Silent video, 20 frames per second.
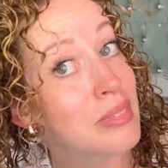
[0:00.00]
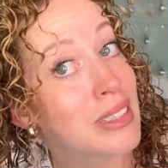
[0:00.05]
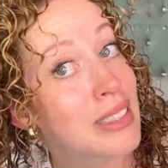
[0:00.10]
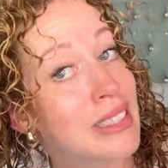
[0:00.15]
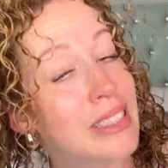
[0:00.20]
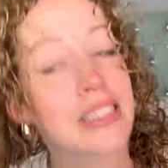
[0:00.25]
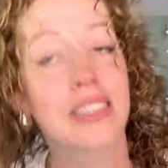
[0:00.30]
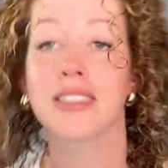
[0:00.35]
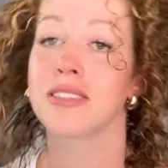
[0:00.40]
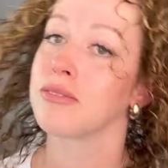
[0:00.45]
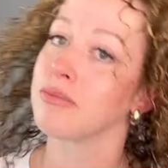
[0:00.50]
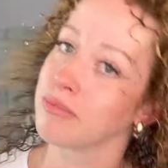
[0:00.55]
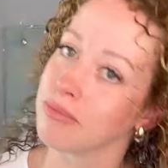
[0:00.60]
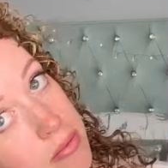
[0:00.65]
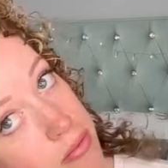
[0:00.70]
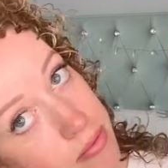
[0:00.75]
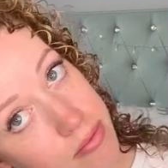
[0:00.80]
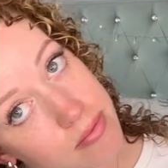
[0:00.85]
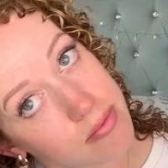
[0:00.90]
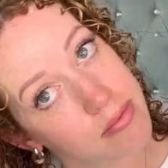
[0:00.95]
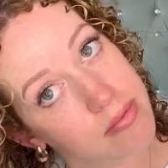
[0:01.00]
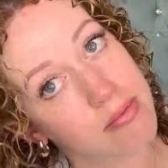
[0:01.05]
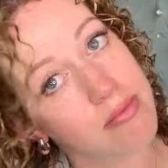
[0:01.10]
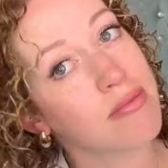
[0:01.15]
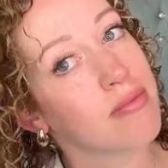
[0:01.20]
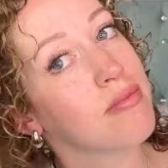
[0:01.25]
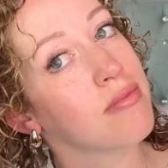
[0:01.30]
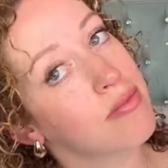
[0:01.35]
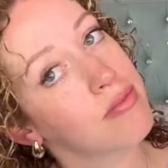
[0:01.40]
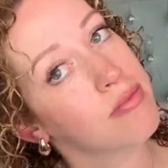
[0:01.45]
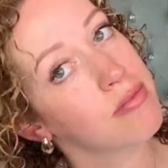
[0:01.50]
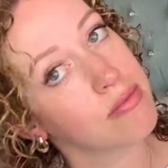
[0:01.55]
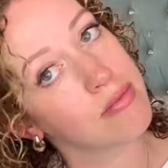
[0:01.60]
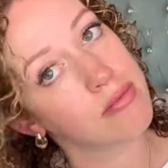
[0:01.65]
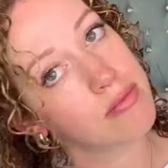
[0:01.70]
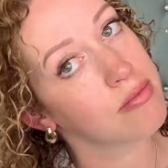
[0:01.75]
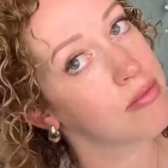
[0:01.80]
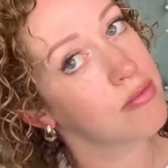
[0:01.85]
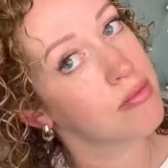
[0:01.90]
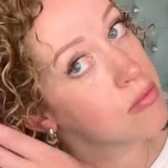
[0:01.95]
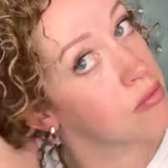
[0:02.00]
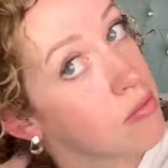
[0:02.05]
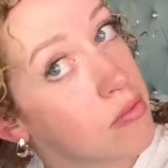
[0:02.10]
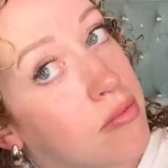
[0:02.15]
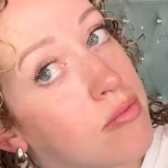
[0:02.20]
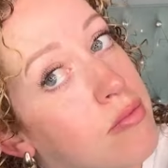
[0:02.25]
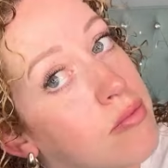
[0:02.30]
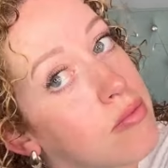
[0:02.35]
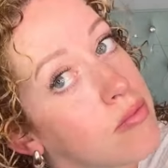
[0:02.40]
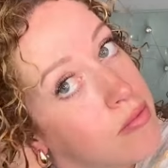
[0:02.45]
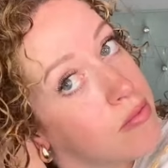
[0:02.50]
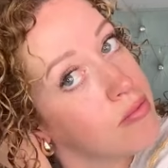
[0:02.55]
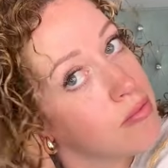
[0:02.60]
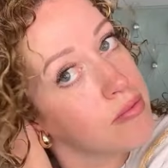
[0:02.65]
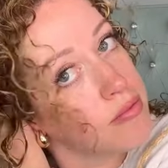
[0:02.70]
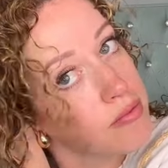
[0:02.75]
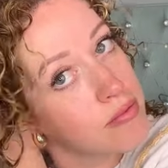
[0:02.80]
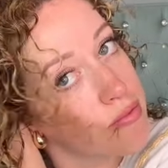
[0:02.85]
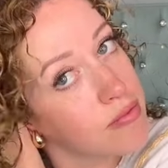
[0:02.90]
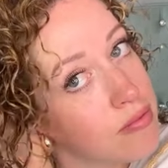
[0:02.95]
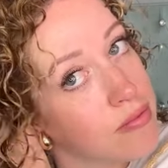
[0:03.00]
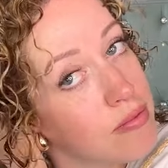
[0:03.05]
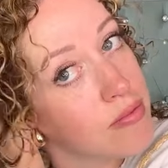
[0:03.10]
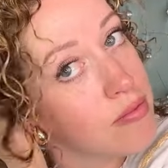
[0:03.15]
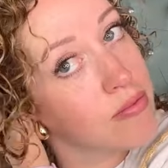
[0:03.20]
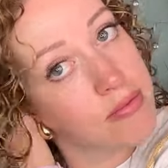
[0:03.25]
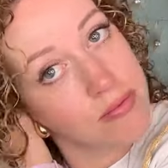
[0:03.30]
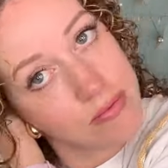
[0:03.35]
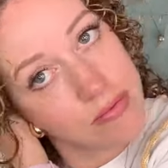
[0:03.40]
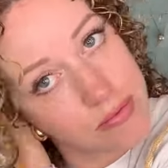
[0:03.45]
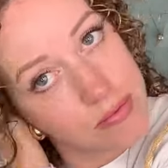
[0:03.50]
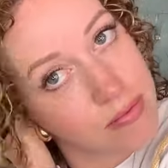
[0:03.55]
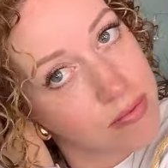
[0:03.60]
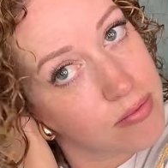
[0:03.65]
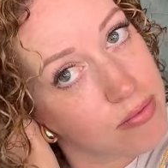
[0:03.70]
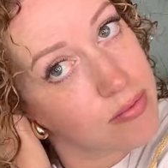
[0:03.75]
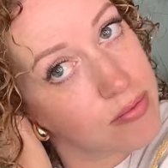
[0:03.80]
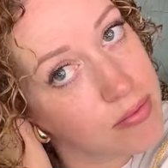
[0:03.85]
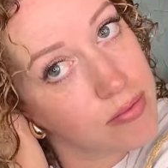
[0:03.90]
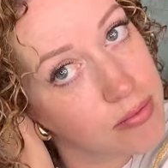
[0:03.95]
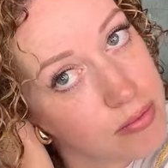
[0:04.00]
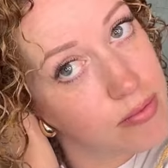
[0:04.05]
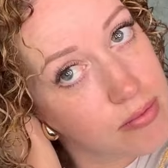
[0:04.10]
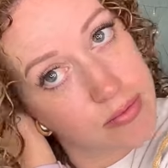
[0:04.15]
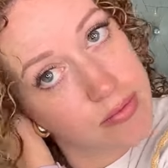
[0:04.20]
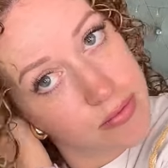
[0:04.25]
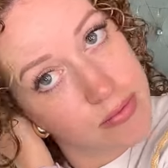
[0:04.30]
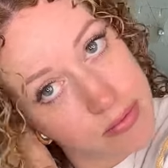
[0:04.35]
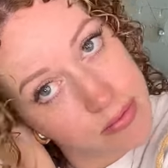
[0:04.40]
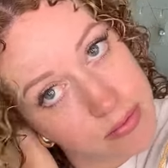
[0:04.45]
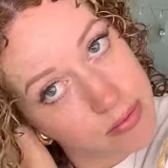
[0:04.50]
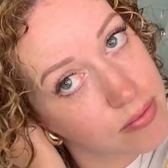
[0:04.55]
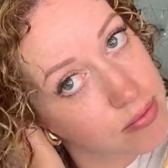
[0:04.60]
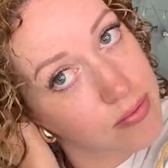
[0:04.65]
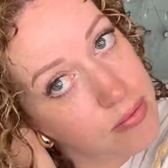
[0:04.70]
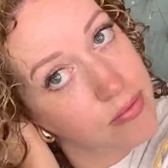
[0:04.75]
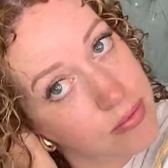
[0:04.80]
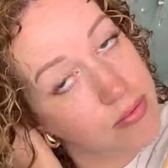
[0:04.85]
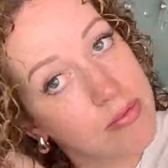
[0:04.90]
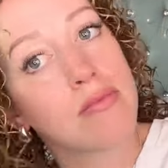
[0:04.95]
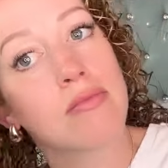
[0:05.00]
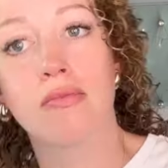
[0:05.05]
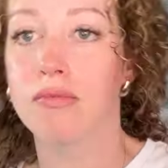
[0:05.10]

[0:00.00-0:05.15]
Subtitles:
And then I just carried on flipping my head about, diffusing with my hands.